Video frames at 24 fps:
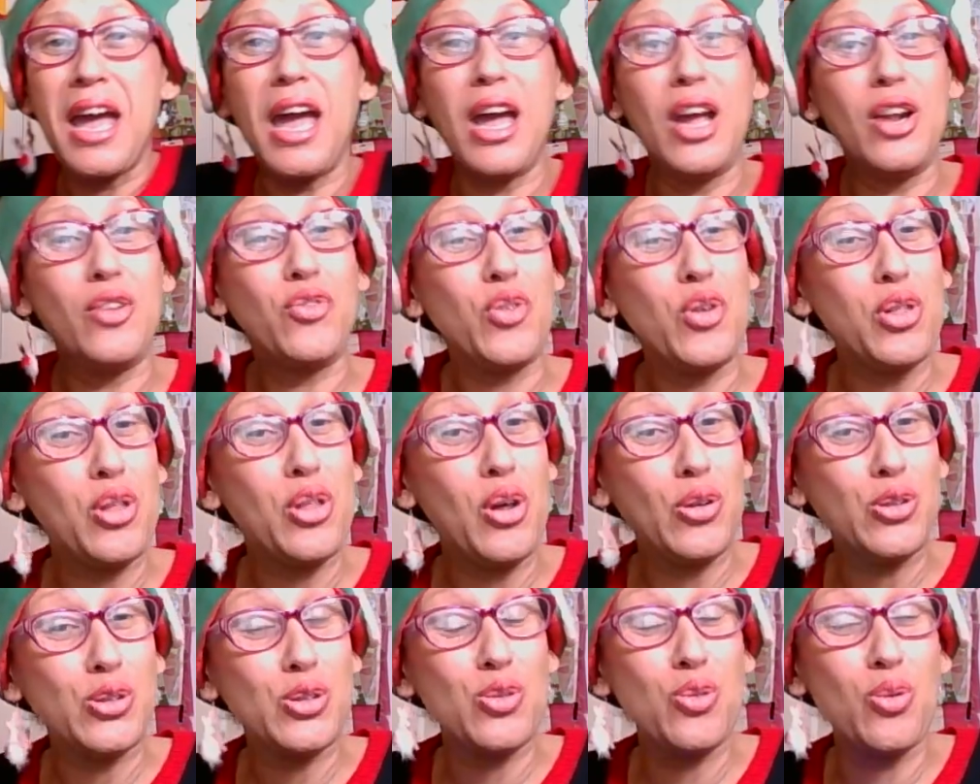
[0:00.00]
And for
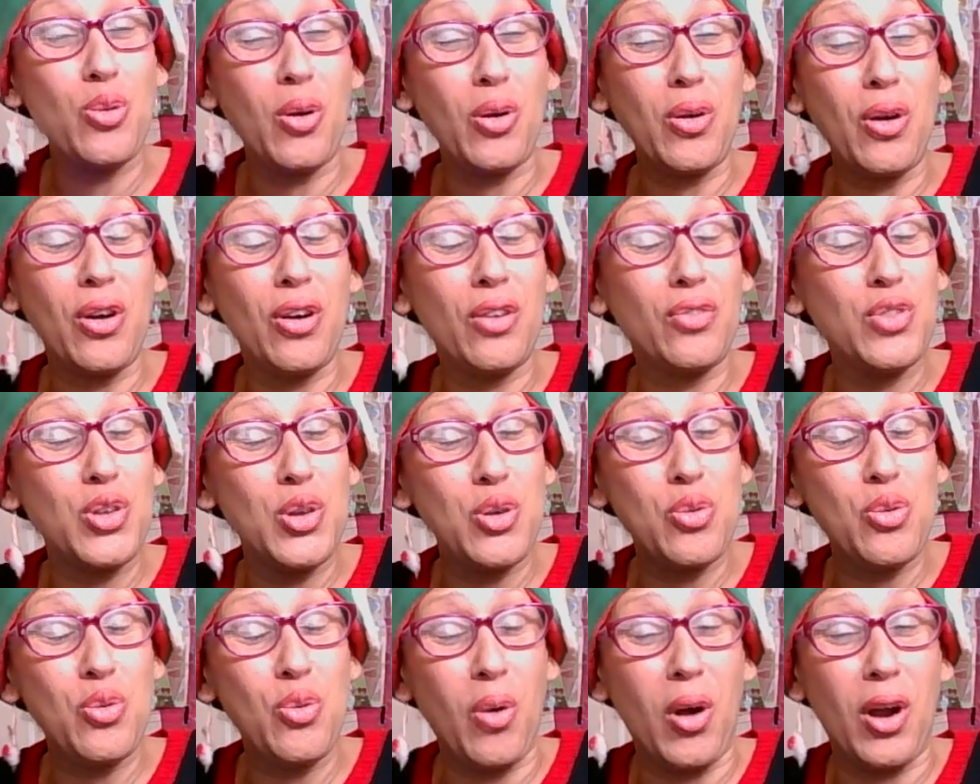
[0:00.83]
those who are, of
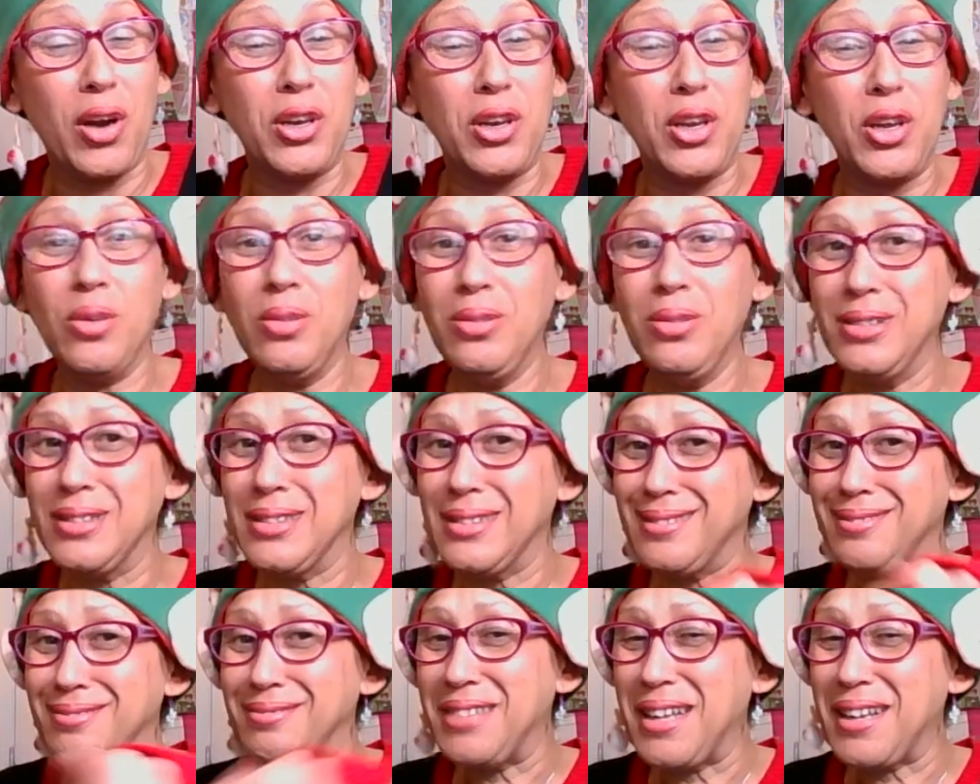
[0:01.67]
you who are new,
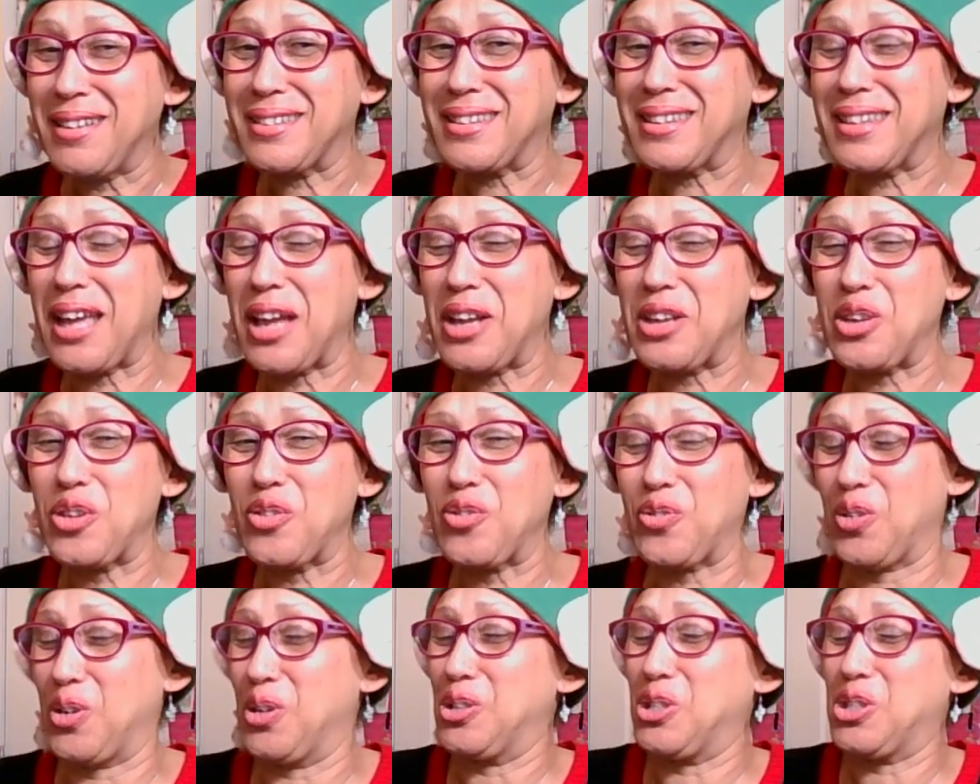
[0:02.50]
thank you
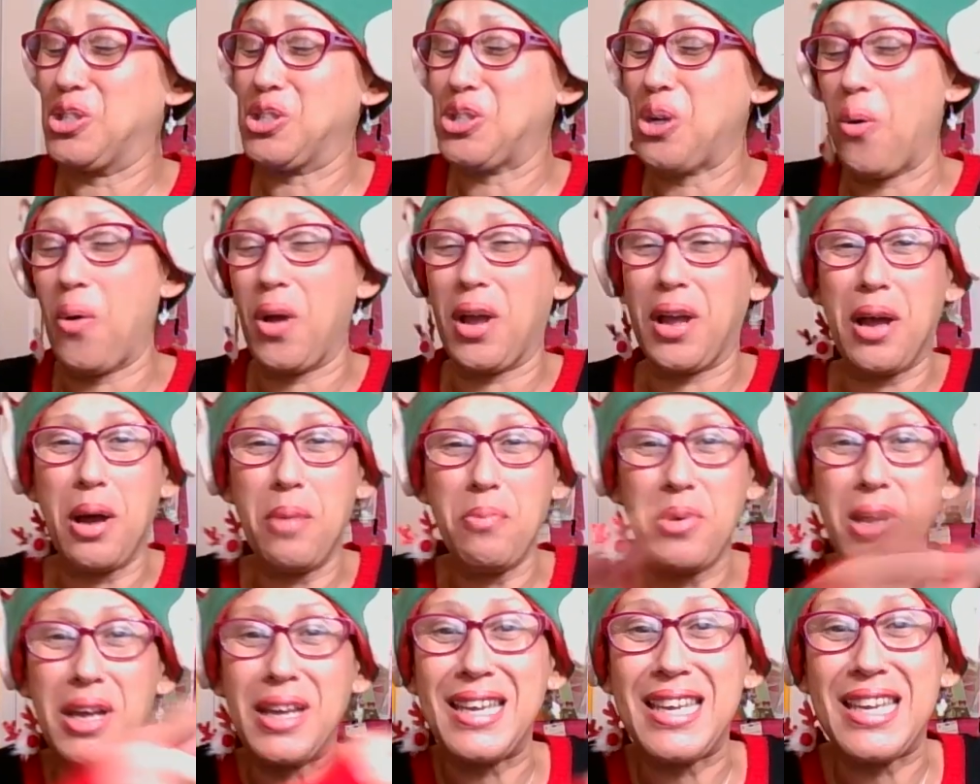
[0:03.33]
for showing
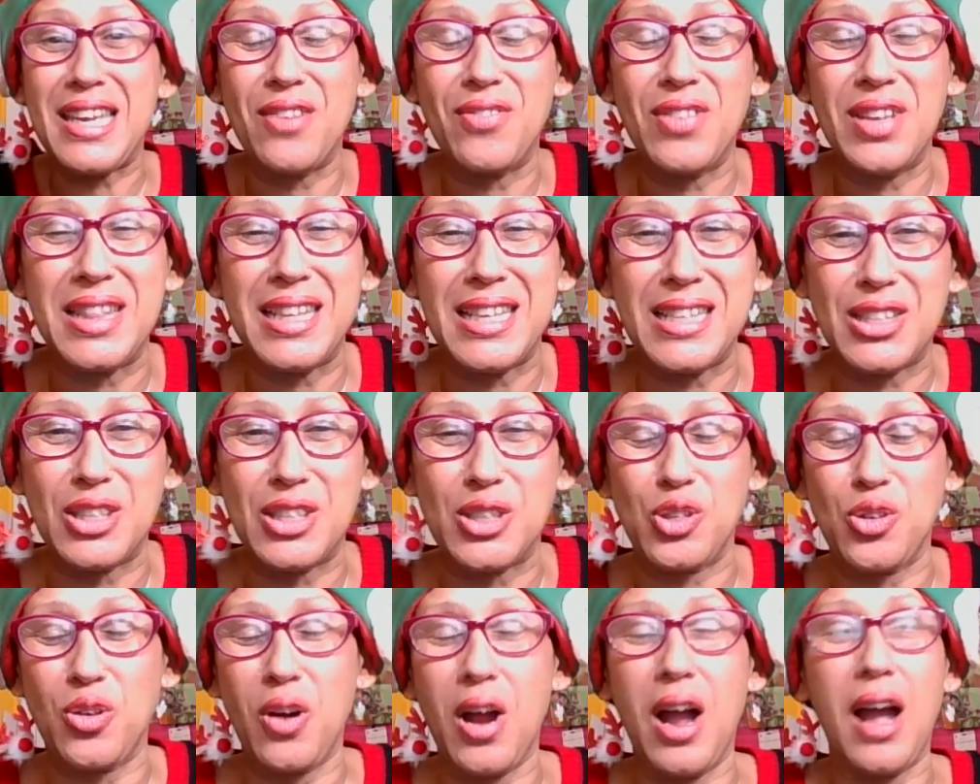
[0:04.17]
up and giving this a
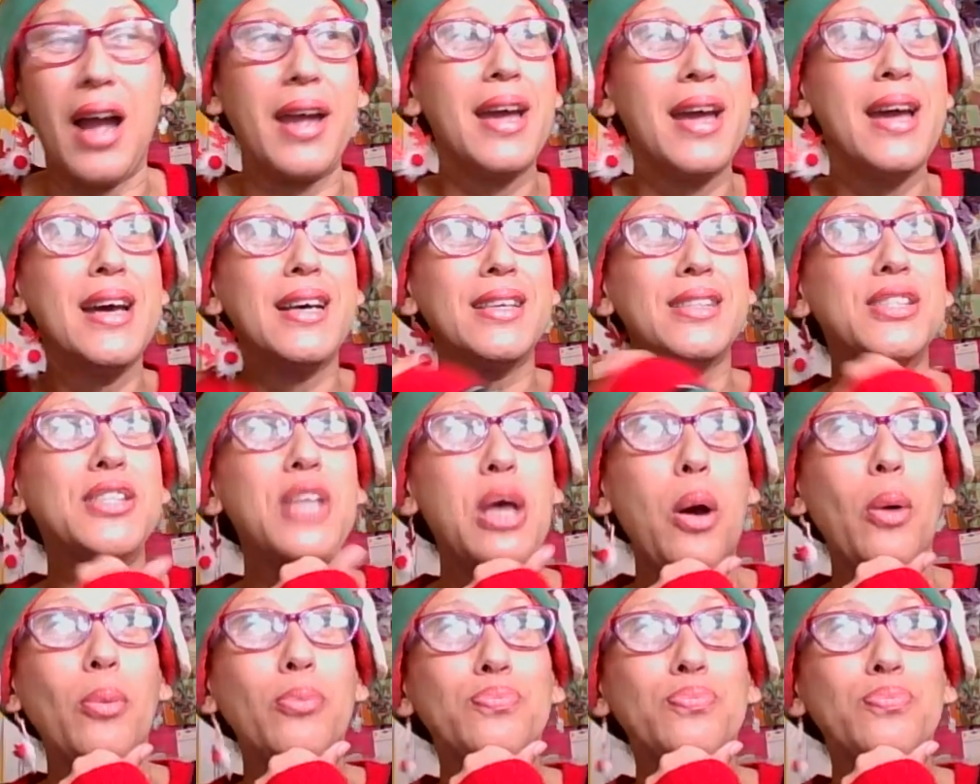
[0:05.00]
try. So,